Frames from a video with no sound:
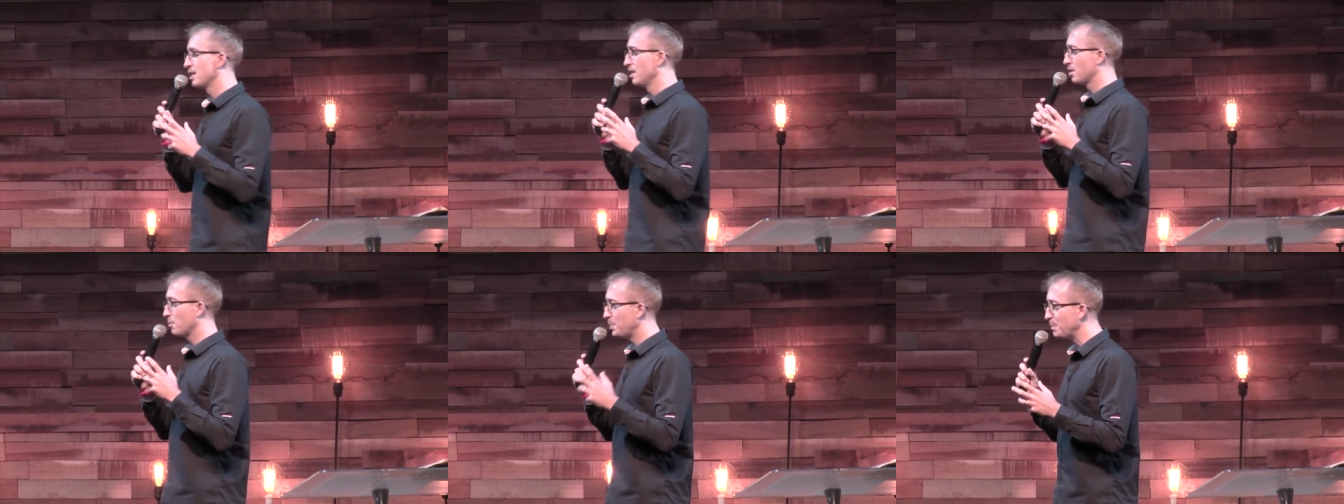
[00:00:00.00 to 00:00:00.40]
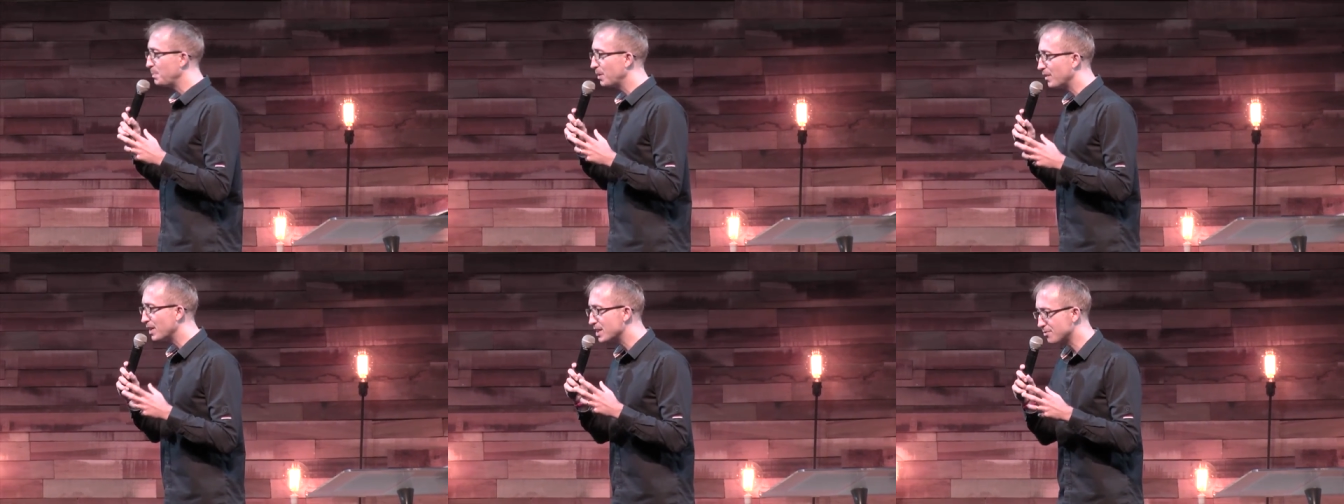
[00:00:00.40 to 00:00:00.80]
the people of
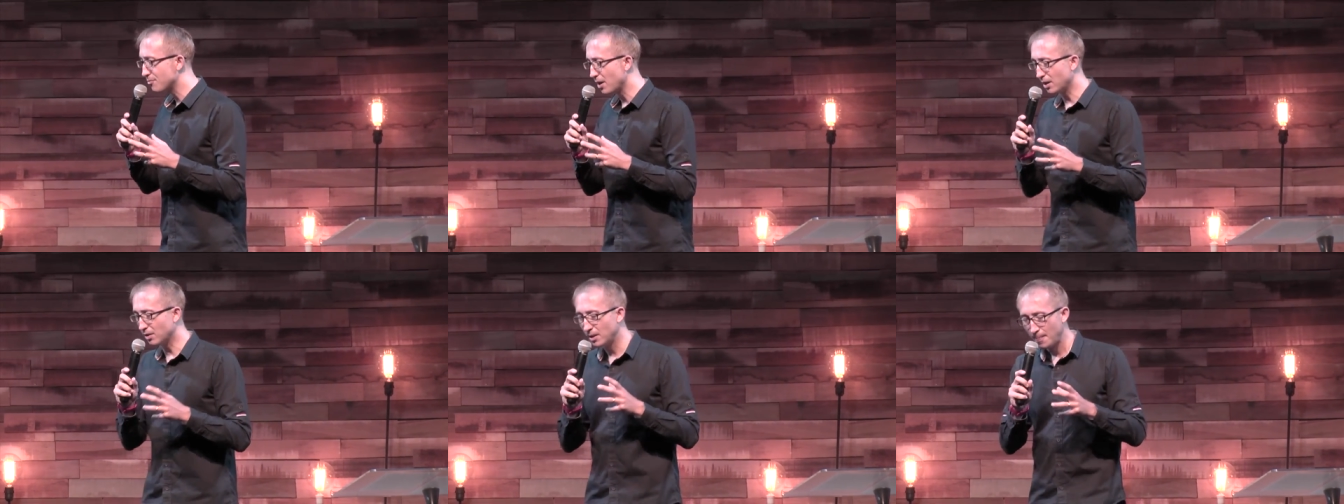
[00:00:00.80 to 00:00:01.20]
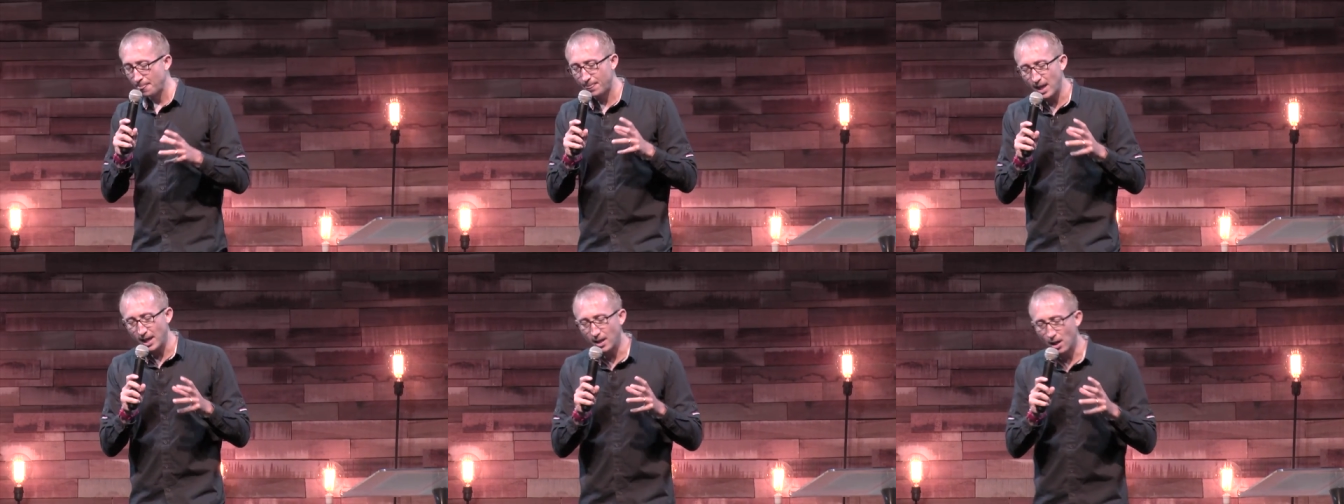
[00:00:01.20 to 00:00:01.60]
Israel,
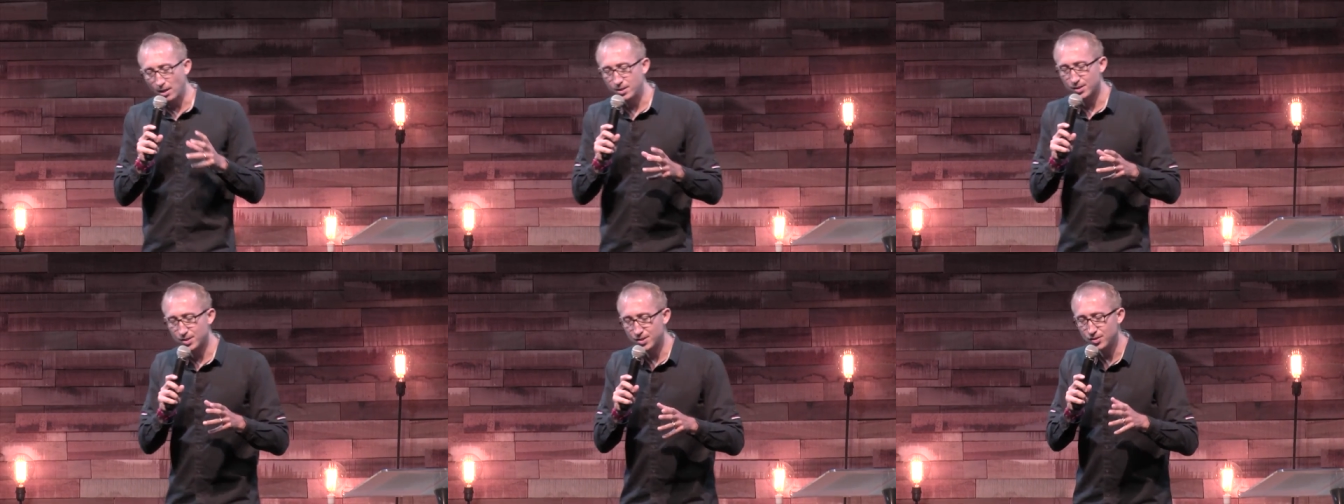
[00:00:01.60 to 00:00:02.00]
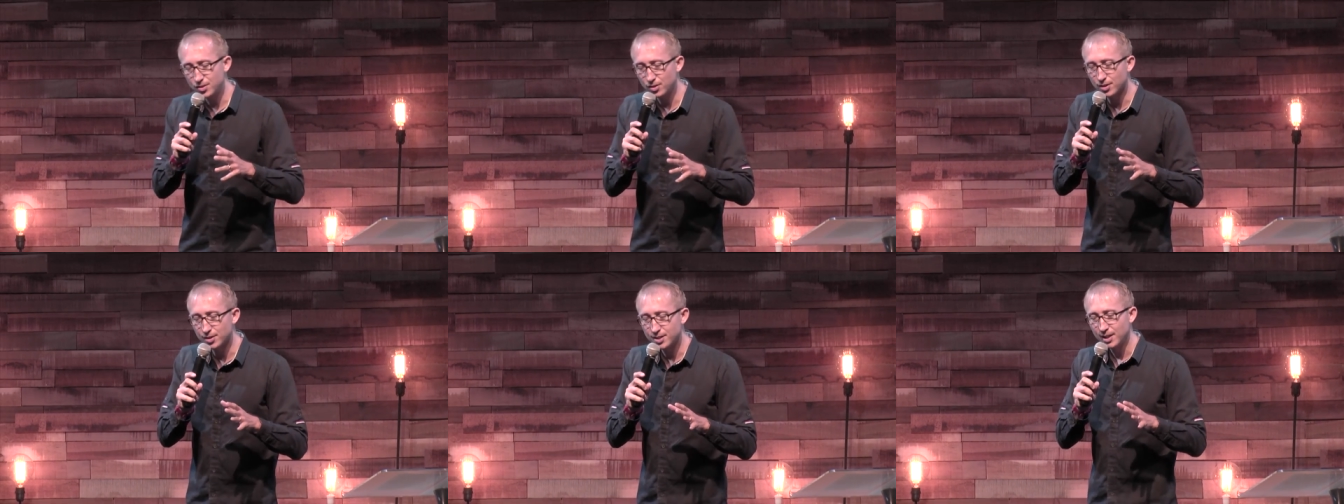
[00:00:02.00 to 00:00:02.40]
they
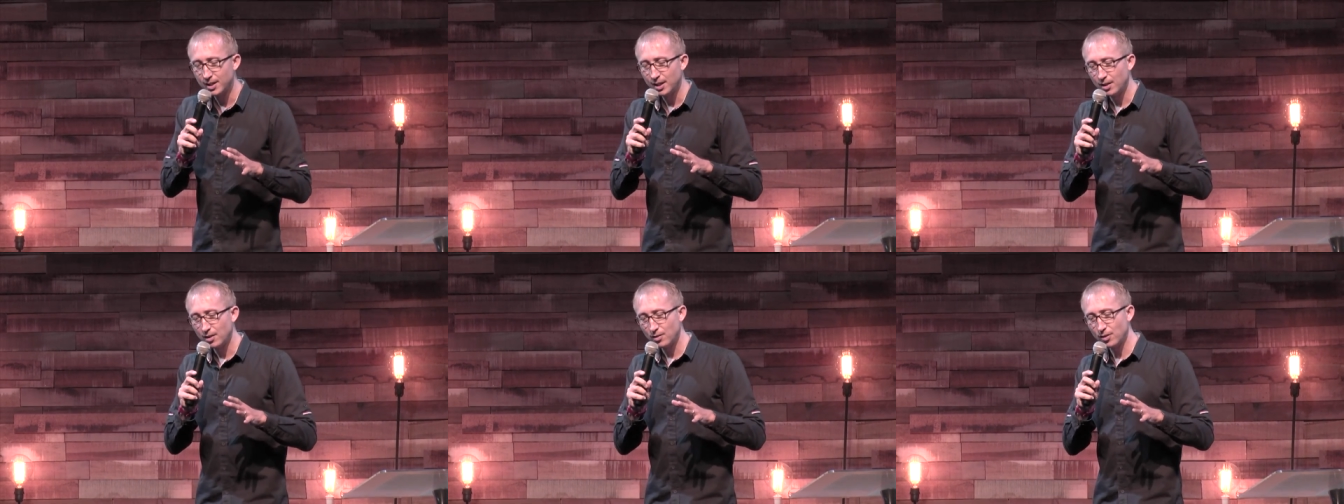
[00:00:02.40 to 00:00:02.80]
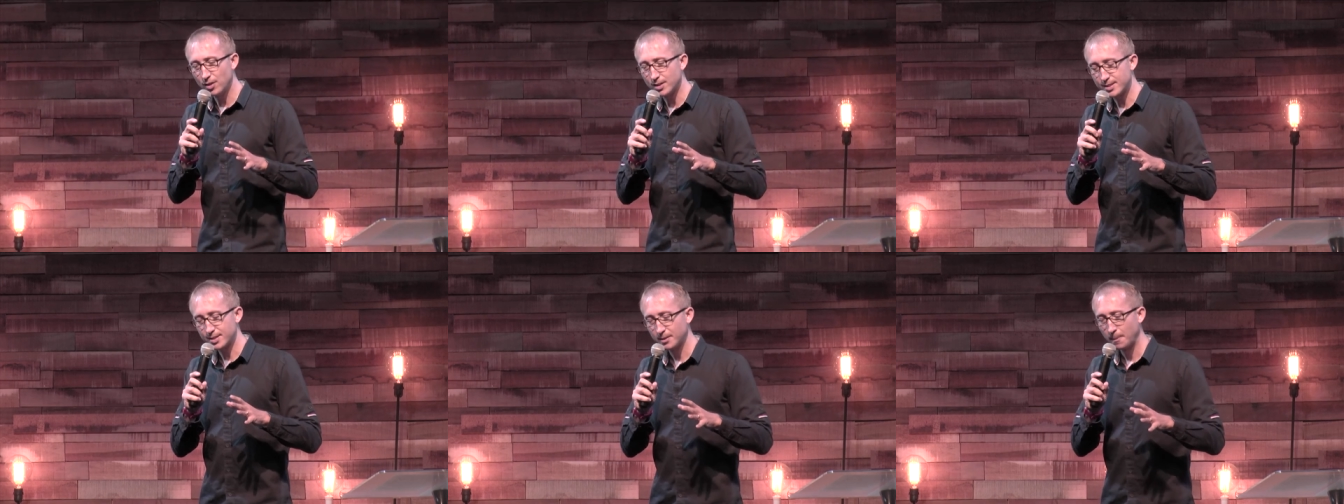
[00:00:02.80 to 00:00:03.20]
understood that